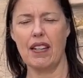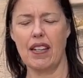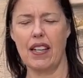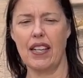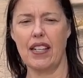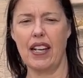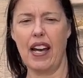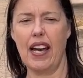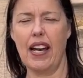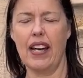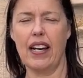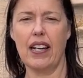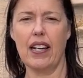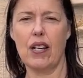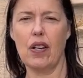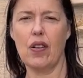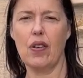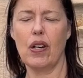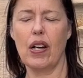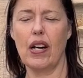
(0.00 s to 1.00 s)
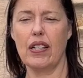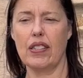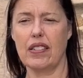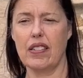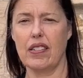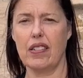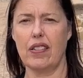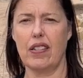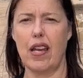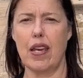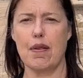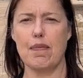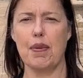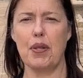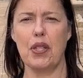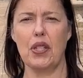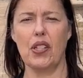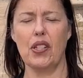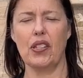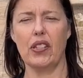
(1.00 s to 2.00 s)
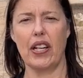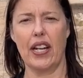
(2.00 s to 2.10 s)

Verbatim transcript: and how unstable,